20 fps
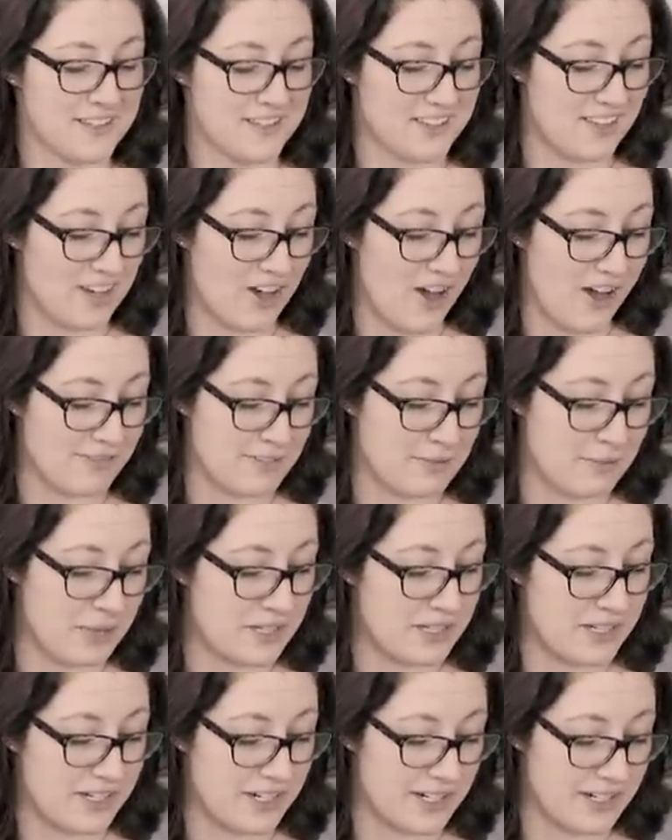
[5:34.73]
the coffee
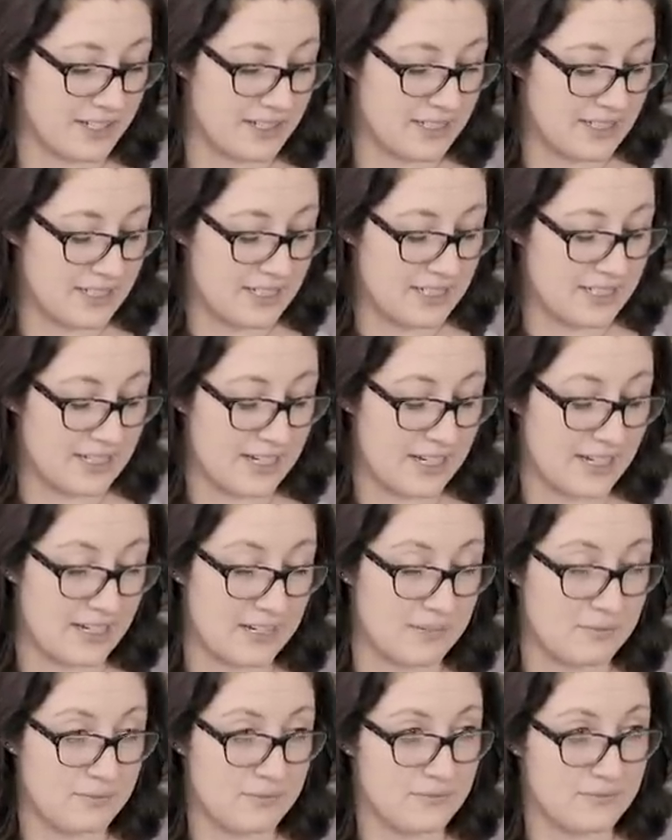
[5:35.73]
bed here.
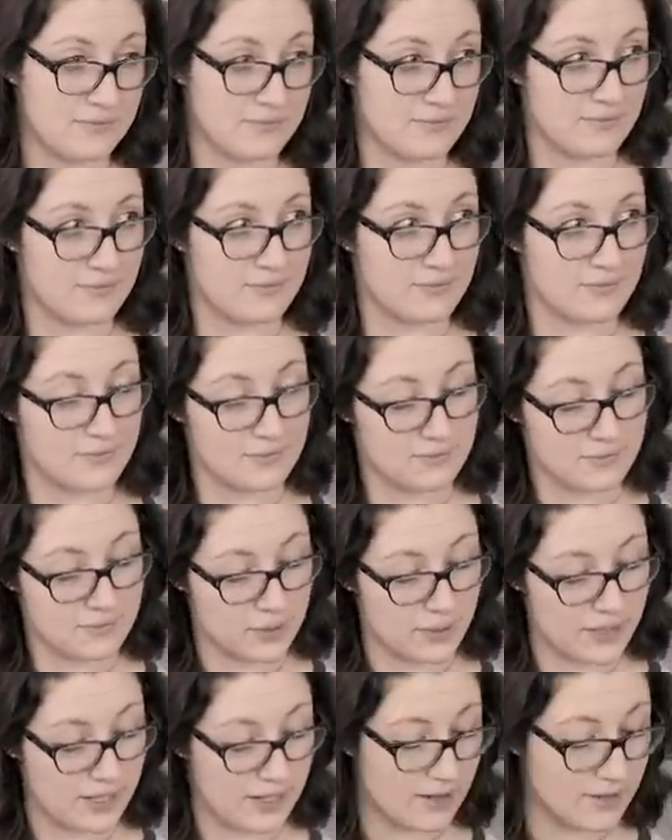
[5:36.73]
Um,
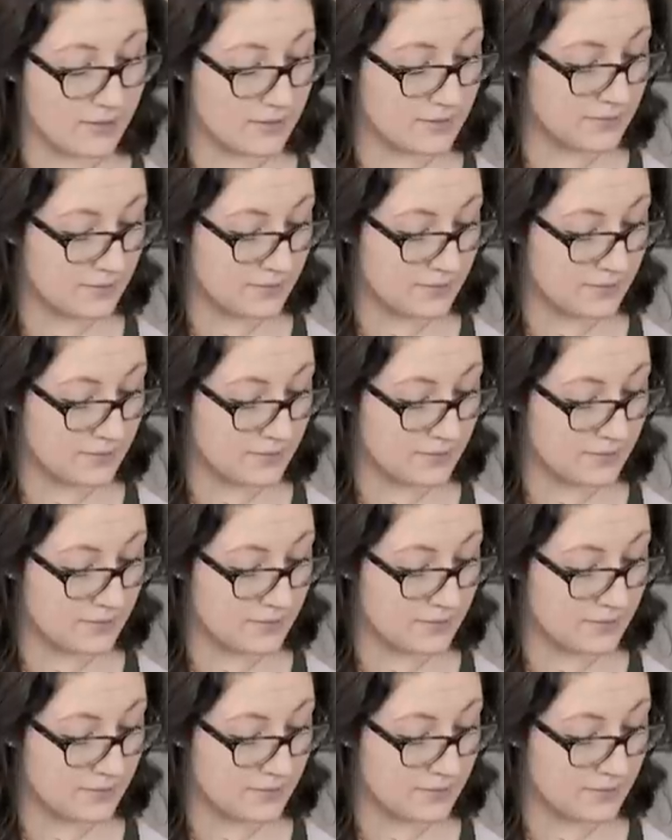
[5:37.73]
pull it out.